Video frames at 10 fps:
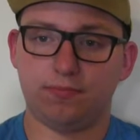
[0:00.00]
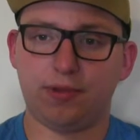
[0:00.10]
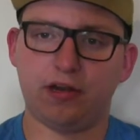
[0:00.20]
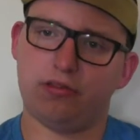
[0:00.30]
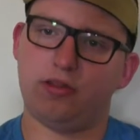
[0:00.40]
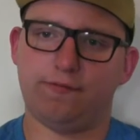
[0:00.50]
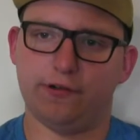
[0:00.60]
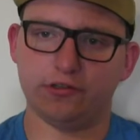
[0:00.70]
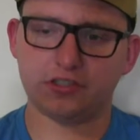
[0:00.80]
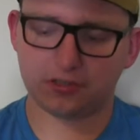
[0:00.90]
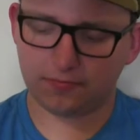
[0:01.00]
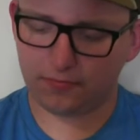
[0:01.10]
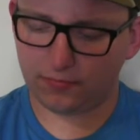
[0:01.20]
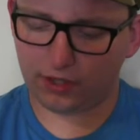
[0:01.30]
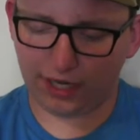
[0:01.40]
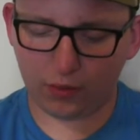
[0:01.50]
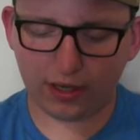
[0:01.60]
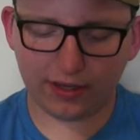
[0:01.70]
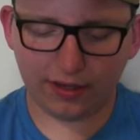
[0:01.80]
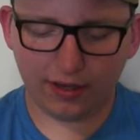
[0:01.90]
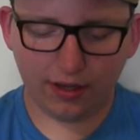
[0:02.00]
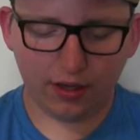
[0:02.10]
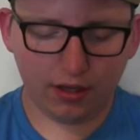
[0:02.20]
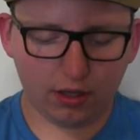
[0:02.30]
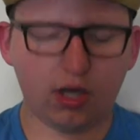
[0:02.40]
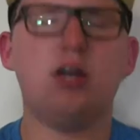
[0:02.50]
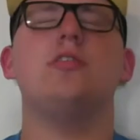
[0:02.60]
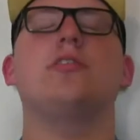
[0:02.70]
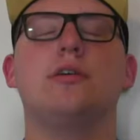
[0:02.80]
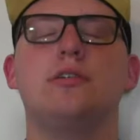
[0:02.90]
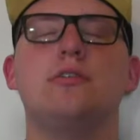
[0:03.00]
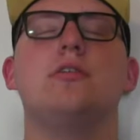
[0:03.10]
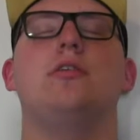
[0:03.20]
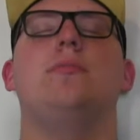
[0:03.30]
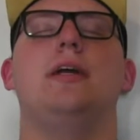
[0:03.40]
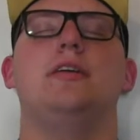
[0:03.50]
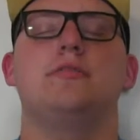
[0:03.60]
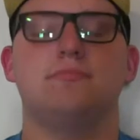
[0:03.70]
Better than the first. Nightwing? No. Oh my.